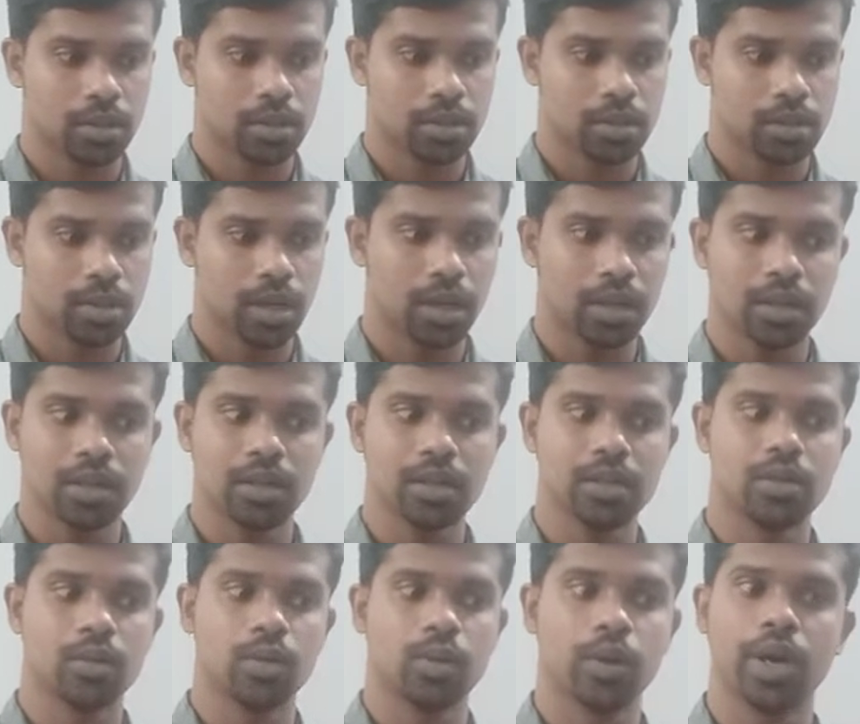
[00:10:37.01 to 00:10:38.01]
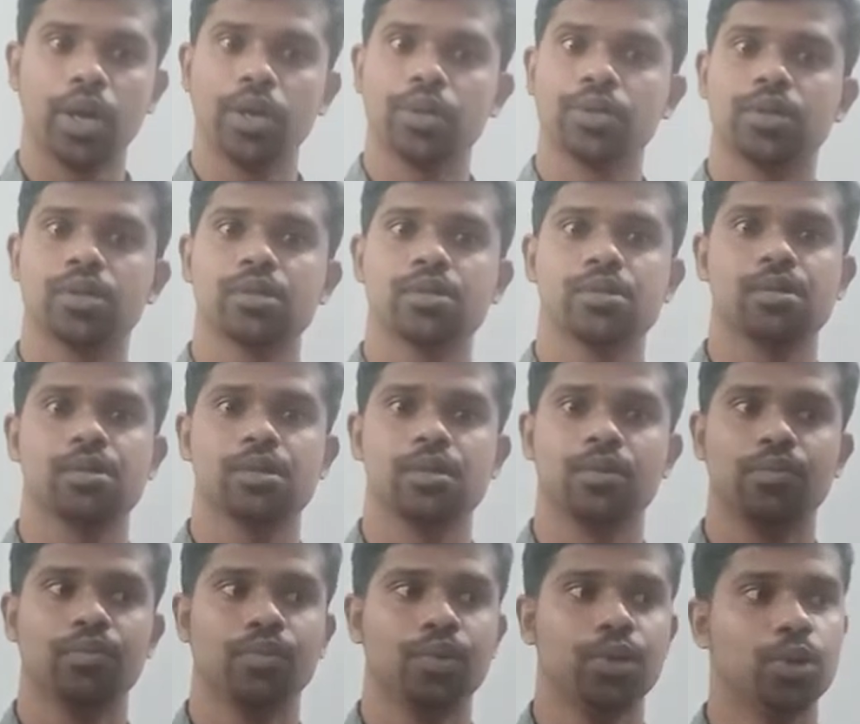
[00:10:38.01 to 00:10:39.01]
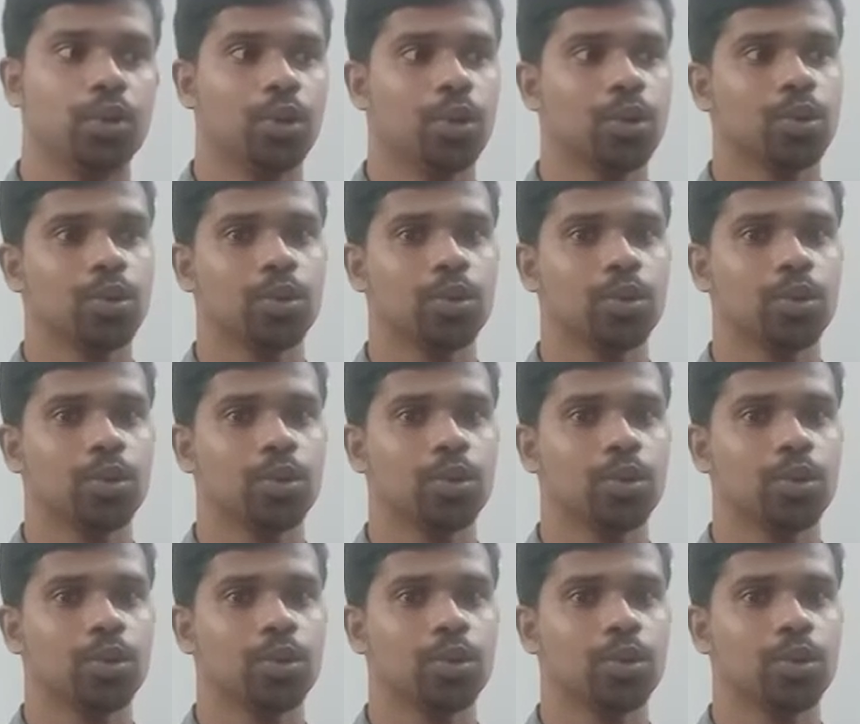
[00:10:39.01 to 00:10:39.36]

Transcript: certain occasions we don't